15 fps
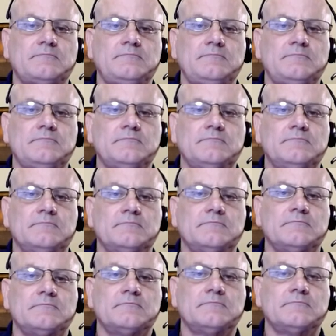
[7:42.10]

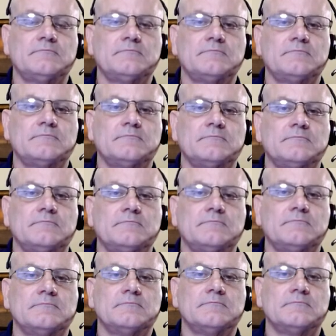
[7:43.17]

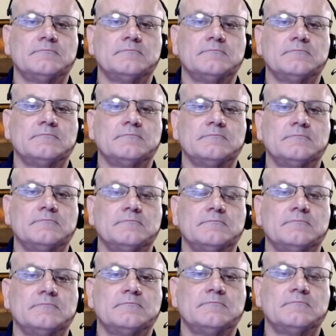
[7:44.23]

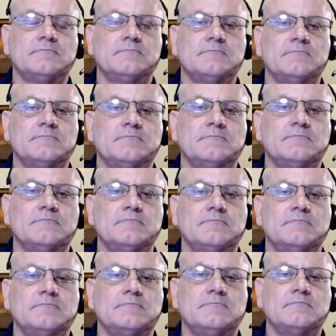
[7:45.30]

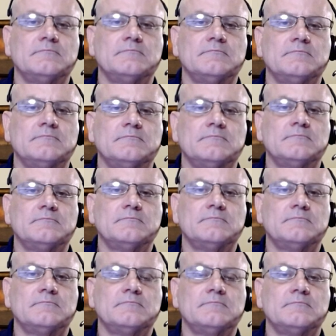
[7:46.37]

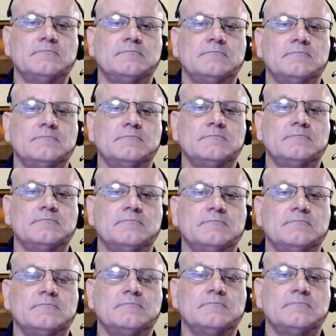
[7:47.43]

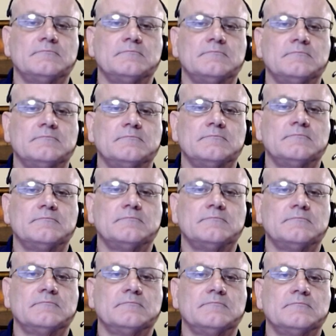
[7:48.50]

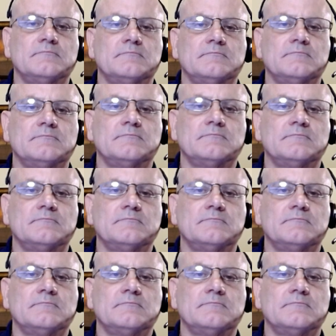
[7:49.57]
This person isn't speaking.